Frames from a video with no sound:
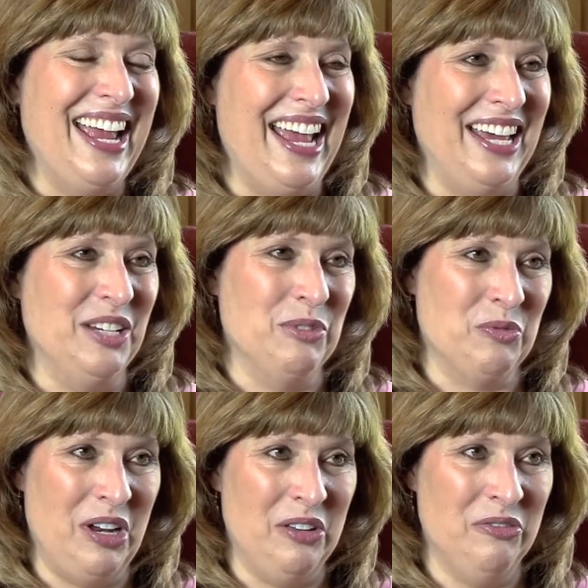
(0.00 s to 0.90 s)
and it was
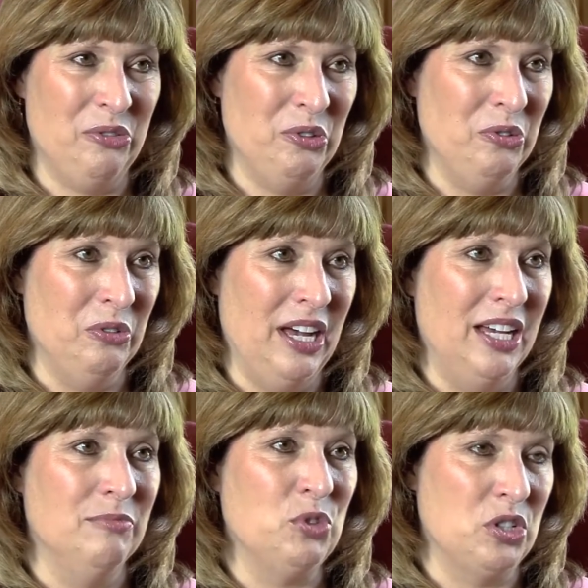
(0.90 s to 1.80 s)
run through
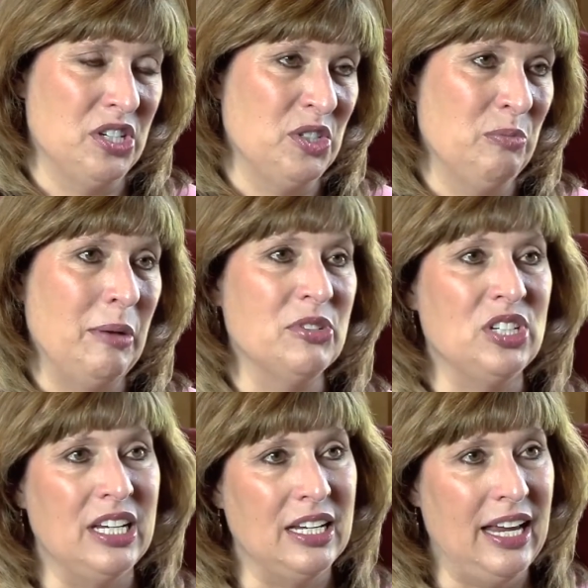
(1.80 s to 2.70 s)
um, Dorchester
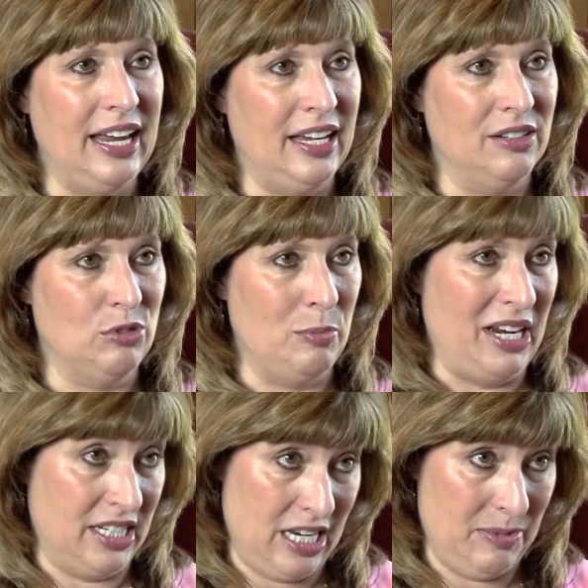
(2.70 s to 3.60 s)
Publishing and
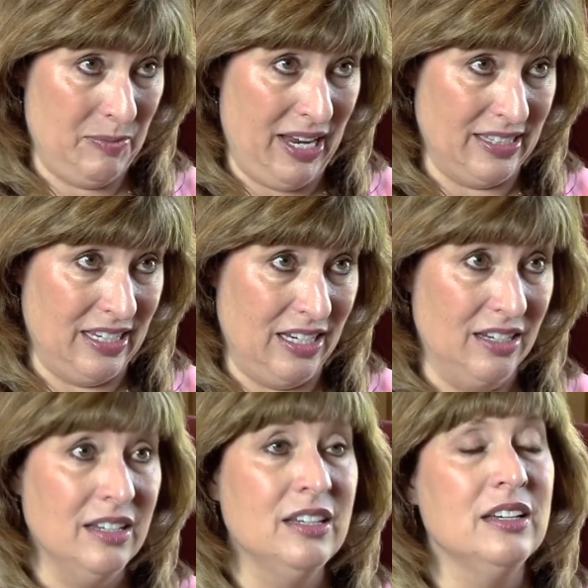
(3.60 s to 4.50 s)
Romantic Times Magazine.
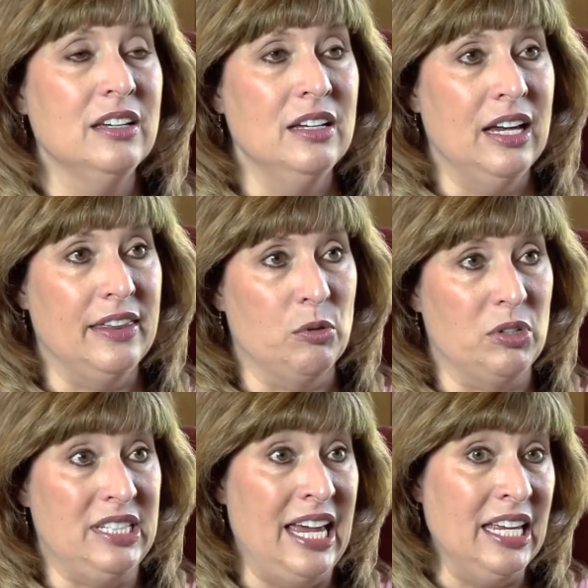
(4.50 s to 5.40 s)
And there were
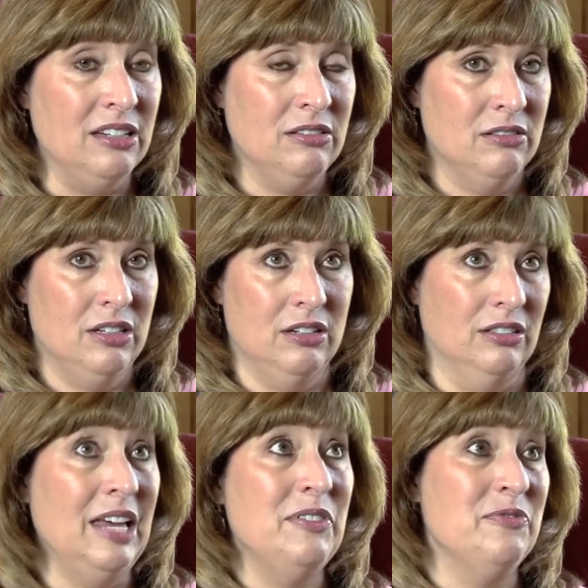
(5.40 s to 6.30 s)
10 or 11